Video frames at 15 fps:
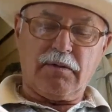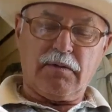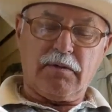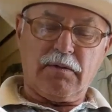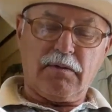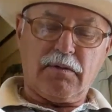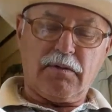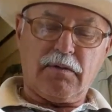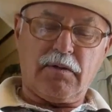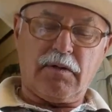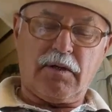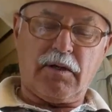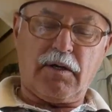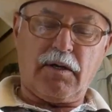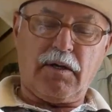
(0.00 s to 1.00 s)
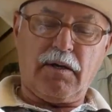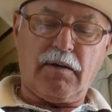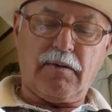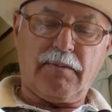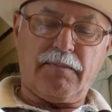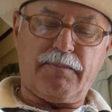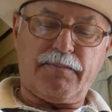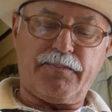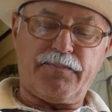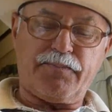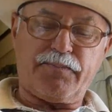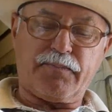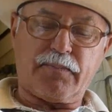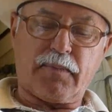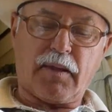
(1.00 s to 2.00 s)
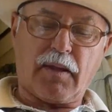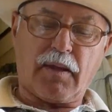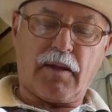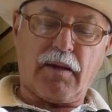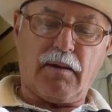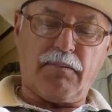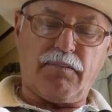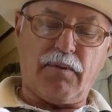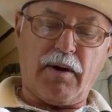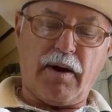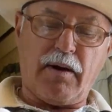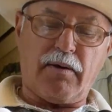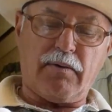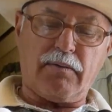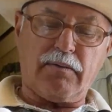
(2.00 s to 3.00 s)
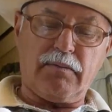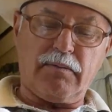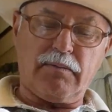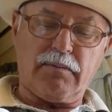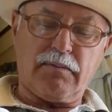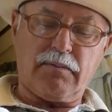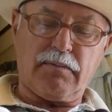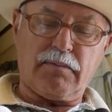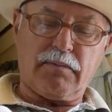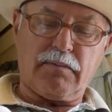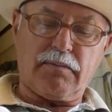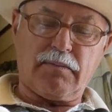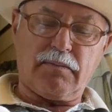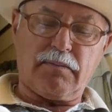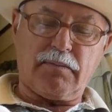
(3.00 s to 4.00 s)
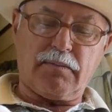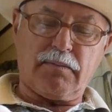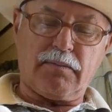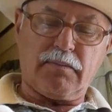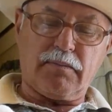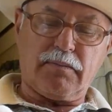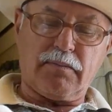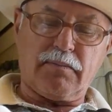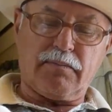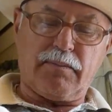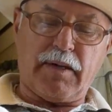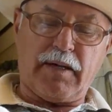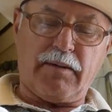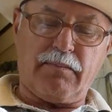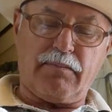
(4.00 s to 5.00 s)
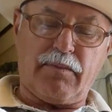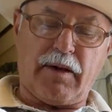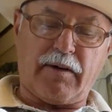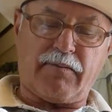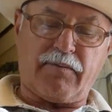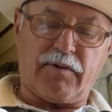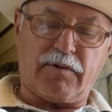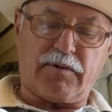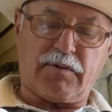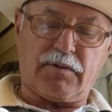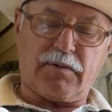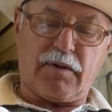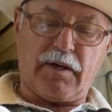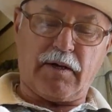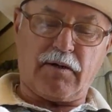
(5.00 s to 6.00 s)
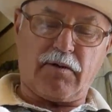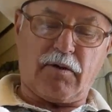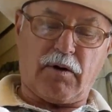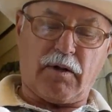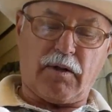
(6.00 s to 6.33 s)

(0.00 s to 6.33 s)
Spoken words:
tie a brown bed and breakfast, I call it.